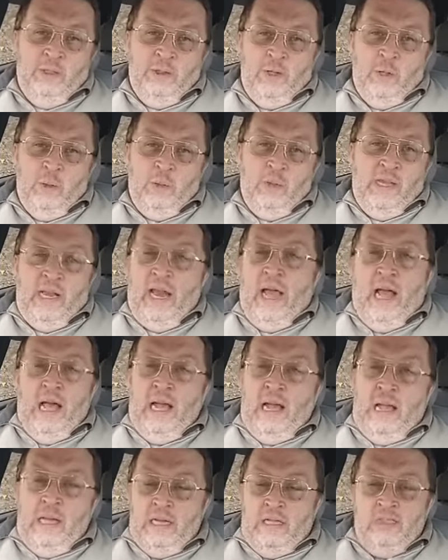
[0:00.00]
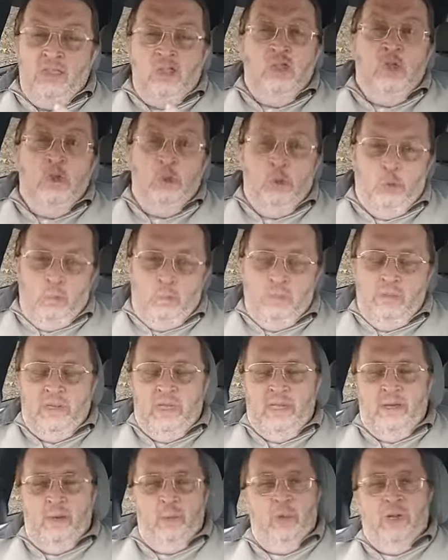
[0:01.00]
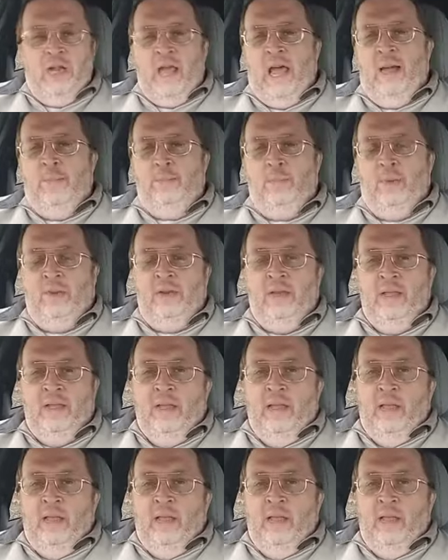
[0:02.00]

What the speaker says: you know, that I assumed that it would happen.